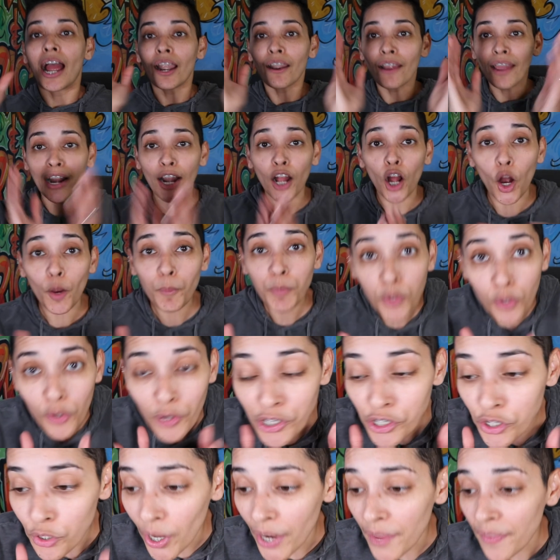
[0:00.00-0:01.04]
All right, I hope you
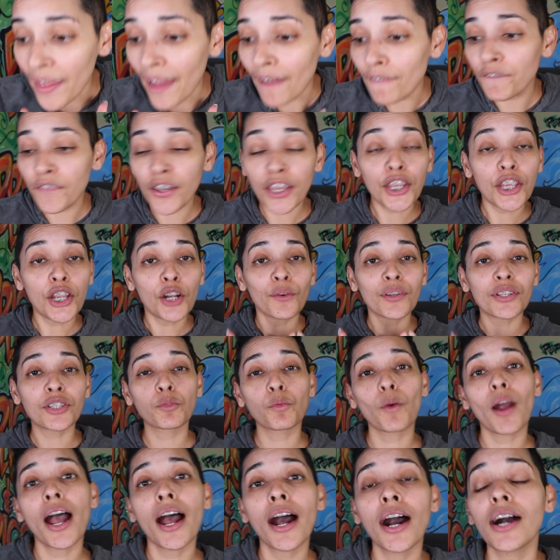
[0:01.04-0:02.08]
enjoyed that video as
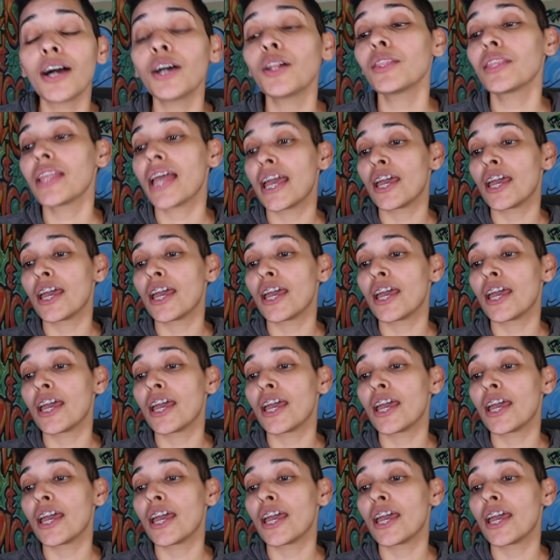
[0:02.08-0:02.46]
well.